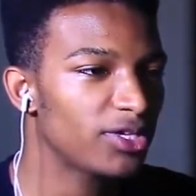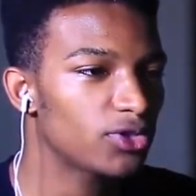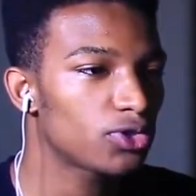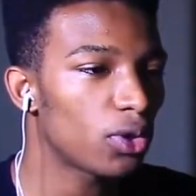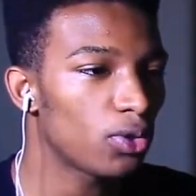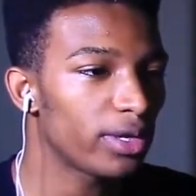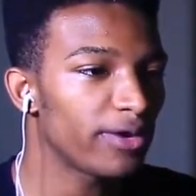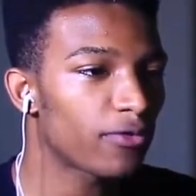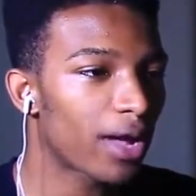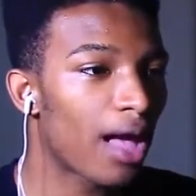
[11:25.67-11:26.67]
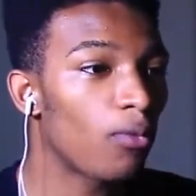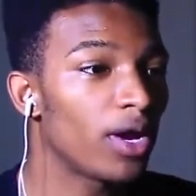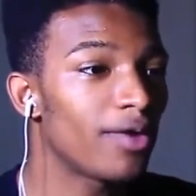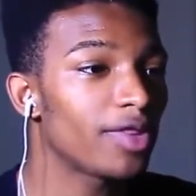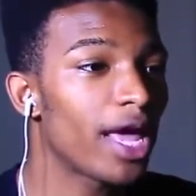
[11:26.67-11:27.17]
I just totally
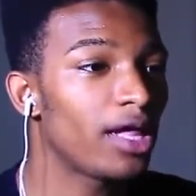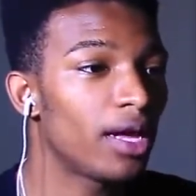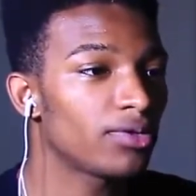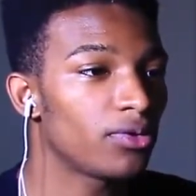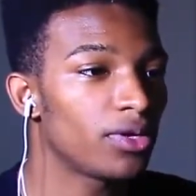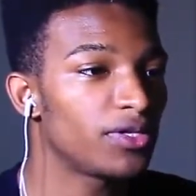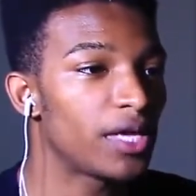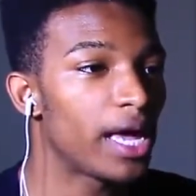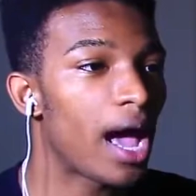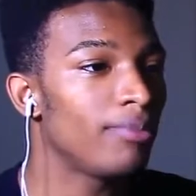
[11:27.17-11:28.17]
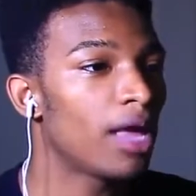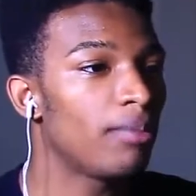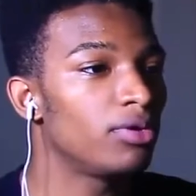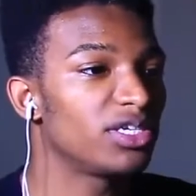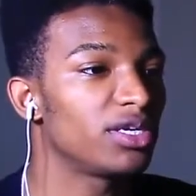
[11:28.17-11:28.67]
forgot whatever the hell I was going to say. I'm
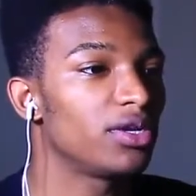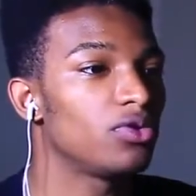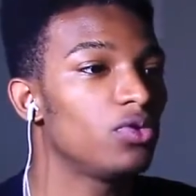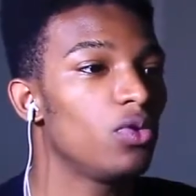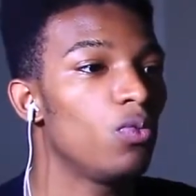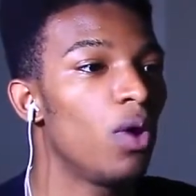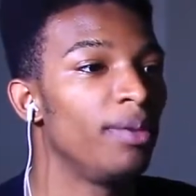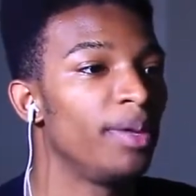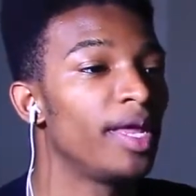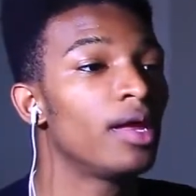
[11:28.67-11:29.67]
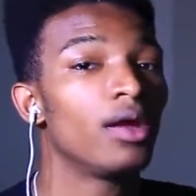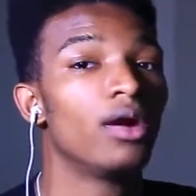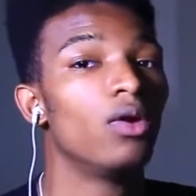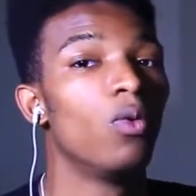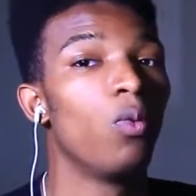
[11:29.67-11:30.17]
not bullshitting you. One bit.
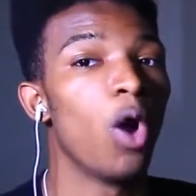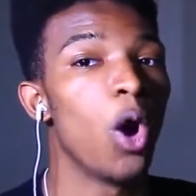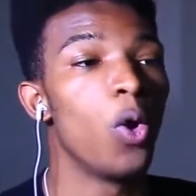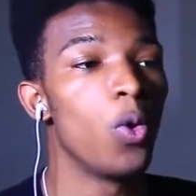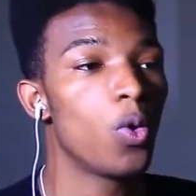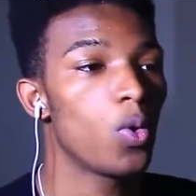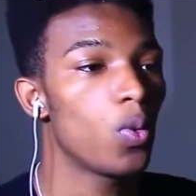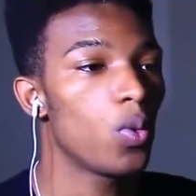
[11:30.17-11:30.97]
Whoa.